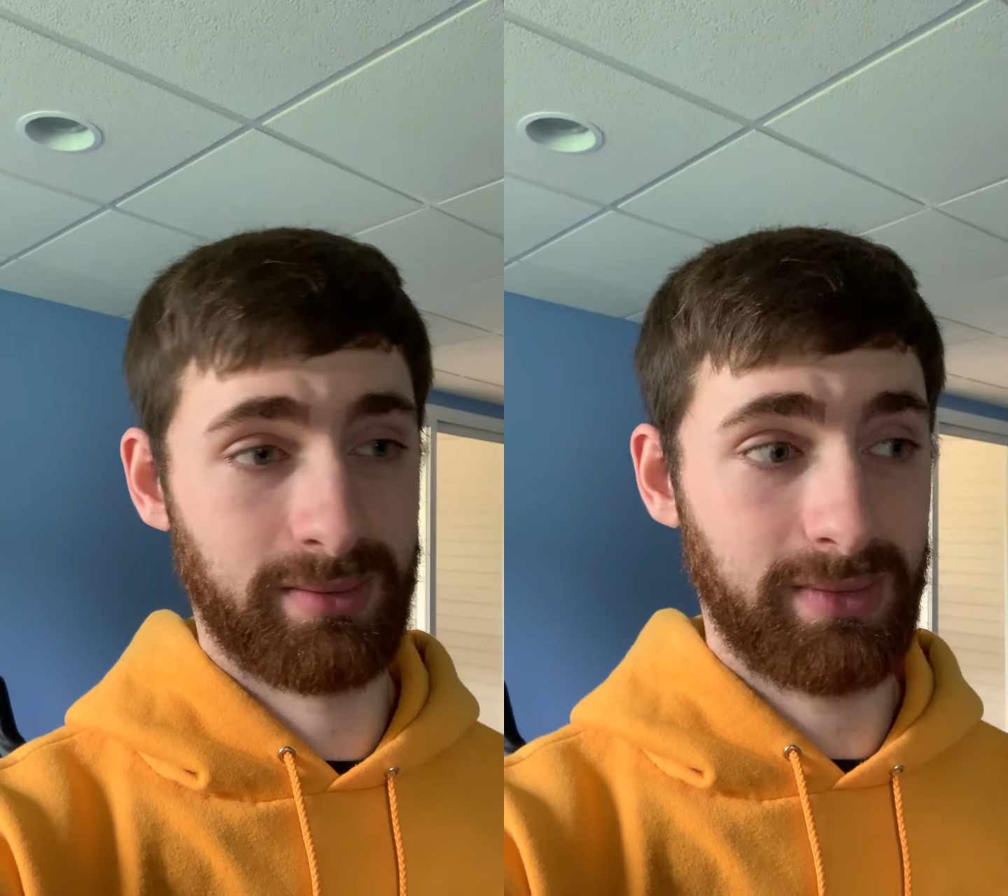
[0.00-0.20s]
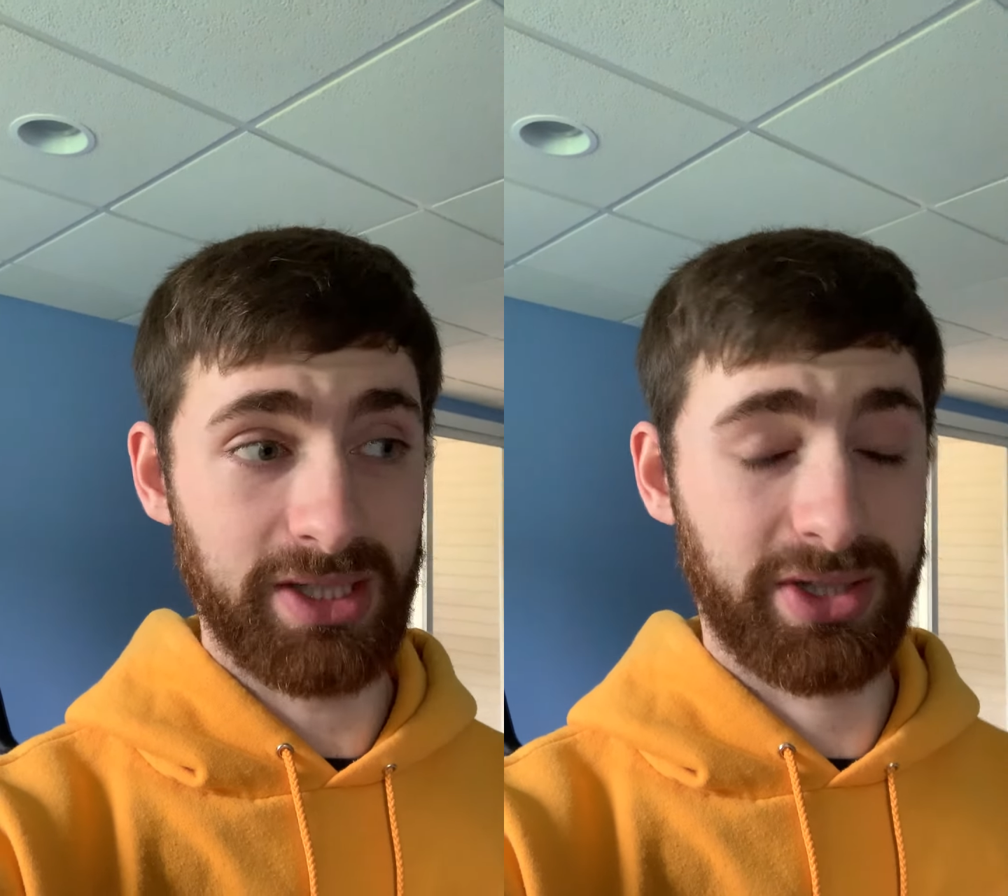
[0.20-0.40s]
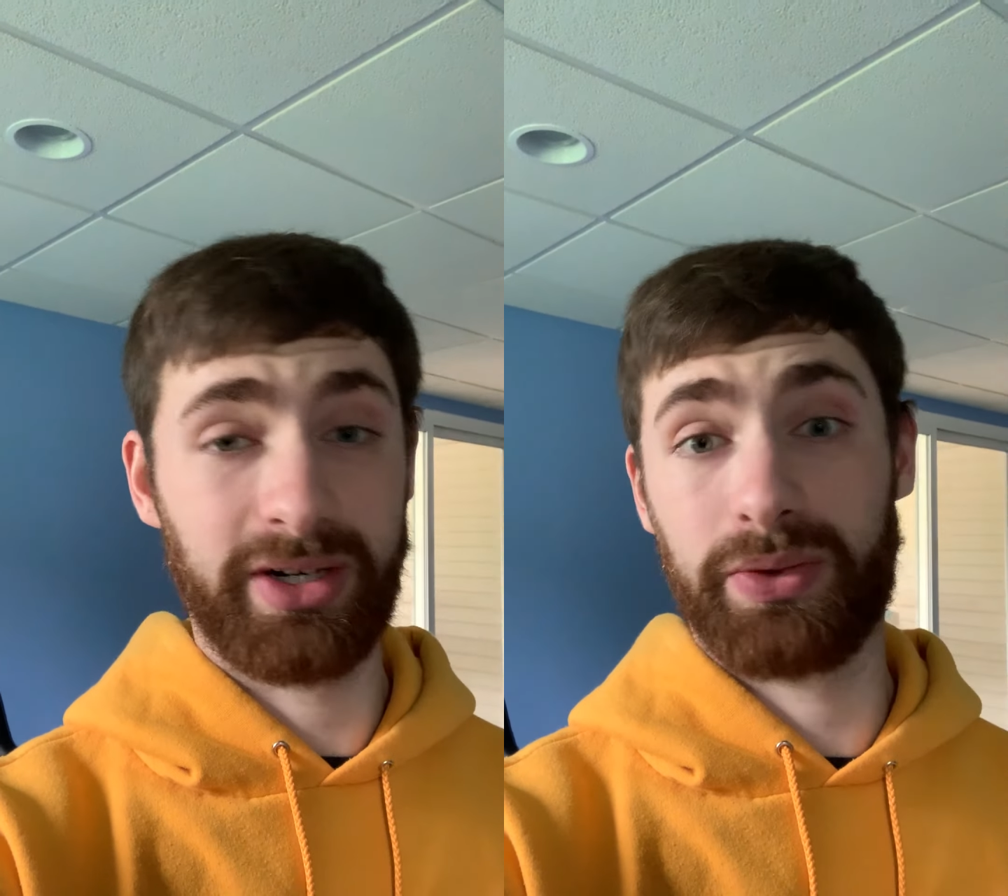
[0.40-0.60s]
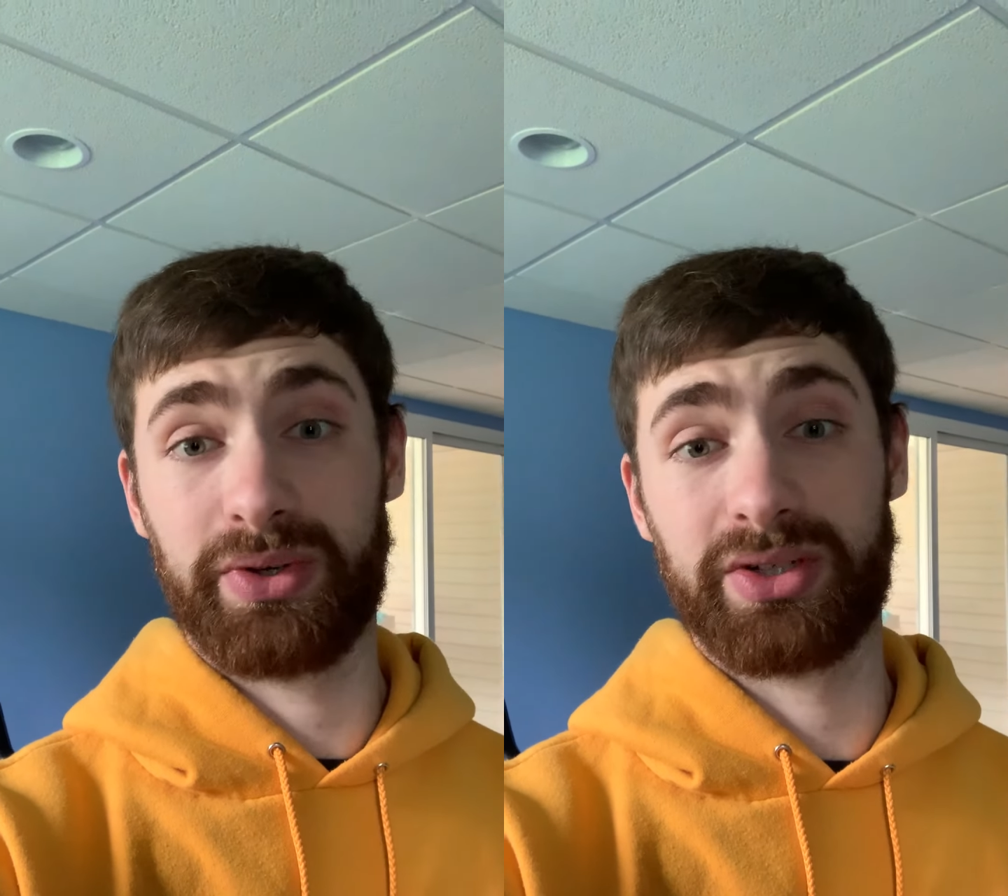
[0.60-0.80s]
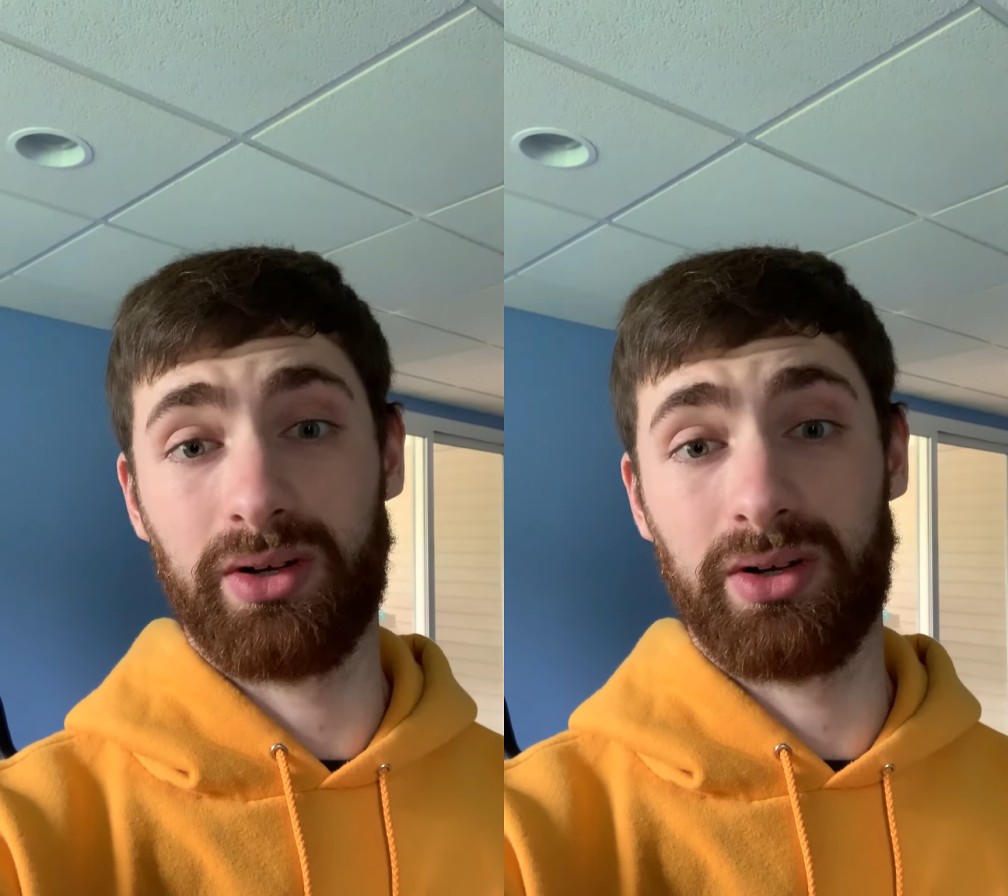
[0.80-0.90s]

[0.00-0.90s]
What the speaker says: he's 33 years